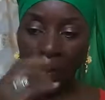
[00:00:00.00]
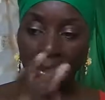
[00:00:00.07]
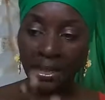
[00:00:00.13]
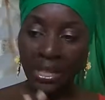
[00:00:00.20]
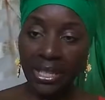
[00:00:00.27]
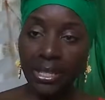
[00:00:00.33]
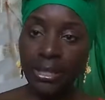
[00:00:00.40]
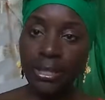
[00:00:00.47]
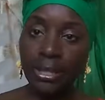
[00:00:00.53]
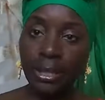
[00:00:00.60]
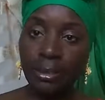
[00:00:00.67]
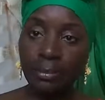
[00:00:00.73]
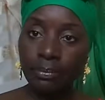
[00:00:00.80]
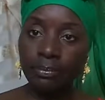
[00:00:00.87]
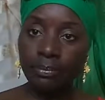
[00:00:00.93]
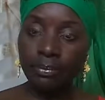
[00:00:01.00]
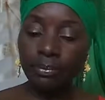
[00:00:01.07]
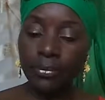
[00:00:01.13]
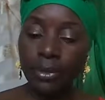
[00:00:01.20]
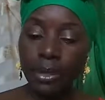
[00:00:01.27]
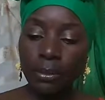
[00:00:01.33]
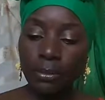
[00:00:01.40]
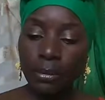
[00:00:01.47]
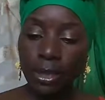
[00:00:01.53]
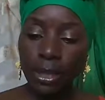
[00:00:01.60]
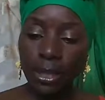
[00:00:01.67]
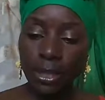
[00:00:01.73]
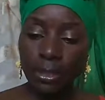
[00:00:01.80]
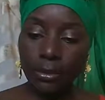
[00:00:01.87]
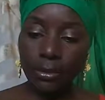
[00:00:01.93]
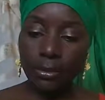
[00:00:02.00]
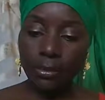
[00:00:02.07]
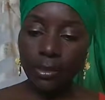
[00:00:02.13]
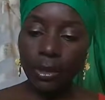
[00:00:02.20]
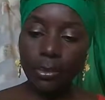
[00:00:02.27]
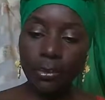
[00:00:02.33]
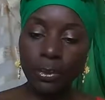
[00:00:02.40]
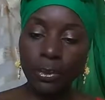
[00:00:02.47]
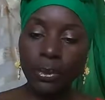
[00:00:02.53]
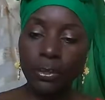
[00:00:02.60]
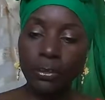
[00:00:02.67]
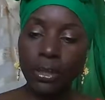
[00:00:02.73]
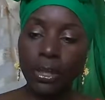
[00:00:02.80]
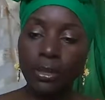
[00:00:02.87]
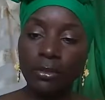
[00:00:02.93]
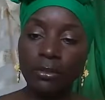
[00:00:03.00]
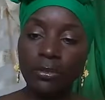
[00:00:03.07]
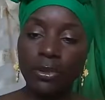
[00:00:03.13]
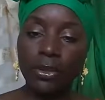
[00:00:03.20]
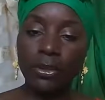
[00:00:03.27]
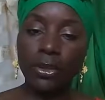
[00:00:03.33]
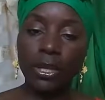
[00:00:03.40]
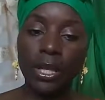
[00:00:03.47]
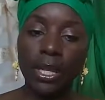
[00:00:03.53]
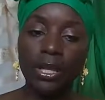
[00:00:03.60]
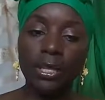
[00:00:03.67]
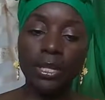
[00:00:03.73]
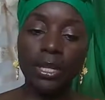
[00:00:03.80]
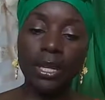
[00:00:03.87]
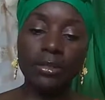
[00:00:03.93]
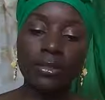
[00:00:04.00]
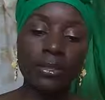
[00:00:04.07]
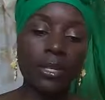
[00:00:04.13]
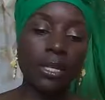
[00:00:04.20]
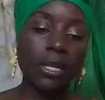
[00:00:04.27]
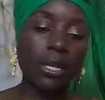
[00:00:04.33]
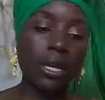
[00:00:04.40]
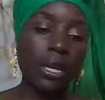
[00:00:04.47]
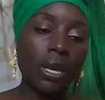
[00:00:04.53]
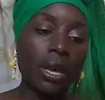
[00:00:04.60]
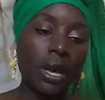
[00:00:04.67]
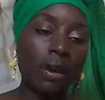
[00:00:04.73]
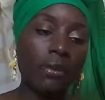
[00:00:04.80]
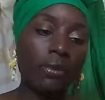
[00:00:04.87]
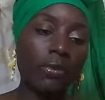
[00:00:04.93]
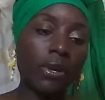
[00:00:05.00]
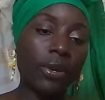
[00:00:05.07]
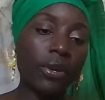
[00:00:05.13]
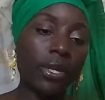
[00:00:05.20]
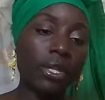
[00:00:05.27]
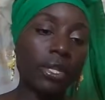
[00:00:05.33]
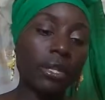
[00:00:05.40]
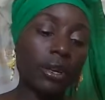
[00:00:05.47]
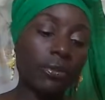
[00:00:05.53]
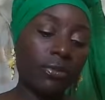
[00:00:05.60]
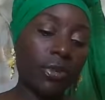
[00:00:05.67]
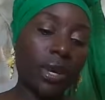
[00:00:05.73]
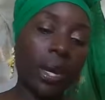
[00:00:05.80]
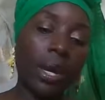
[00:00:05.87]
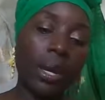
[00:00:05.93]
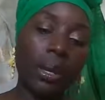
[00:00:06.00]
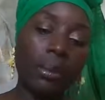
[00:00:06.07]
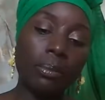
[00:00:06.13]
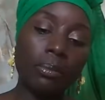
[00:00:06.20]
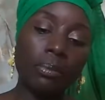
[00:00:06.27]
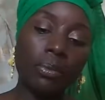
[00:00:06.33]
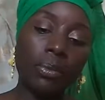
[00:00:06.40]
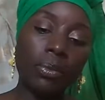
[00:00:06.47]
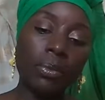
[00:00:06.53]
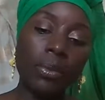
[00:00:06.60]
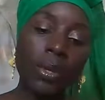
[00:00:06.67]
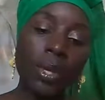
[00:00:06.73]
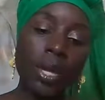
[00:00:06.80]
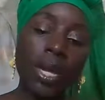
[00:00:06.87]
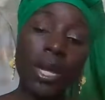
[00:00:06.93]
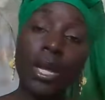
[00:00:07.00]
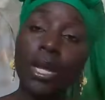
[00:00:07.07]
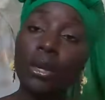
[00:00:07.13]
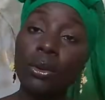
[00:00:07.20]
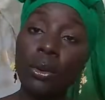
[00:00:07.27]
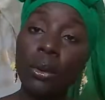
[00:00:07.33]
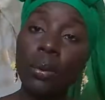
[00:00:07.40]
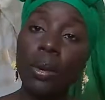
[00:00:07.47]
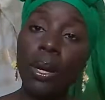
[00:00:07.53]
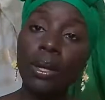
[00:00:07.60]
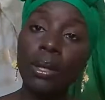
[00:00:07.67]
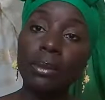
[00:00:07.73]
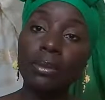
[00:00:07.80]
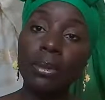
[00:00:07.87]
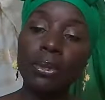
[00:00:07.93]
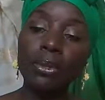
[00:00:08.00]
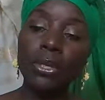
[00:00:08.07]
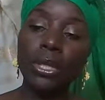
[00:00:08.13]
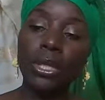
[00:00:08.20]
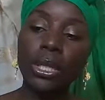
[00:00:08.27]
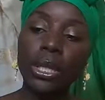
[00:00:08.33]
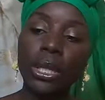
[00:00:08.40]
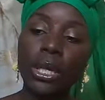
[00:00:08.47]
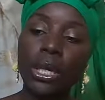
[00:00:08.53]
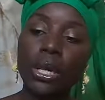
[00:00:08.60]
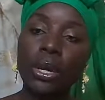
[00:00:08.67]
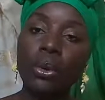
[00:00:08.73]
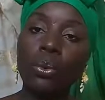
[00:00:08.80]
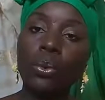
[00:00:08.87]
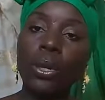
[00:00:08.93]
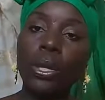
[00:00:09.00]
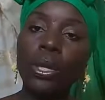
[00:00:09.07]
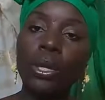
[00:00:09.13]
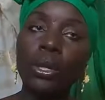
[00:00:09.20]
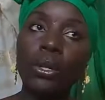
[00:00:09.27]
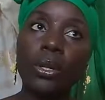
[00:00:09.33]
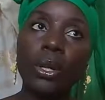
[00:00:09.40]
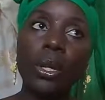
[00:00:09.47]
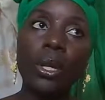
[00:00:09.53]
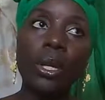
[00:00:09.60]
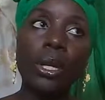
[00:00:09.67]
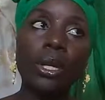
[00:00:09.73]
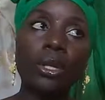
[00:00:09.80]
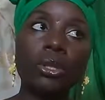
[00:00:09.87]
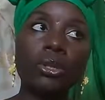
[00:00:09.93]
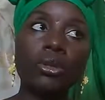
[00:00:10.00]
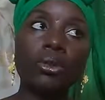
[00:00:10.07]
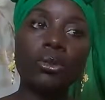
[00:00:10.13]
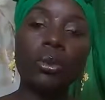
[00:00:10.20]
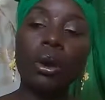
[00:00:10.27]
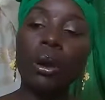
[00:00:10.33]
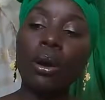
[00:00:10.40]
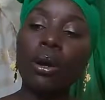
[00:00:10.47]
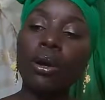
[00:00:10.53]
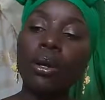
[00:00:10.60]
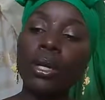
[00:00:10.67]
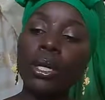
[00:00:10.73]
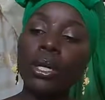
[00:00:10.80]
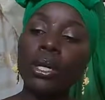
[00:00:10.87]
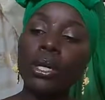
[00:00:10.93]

place. Many people, many of the clients that I see have a very tough time, and I know about it personally, when you are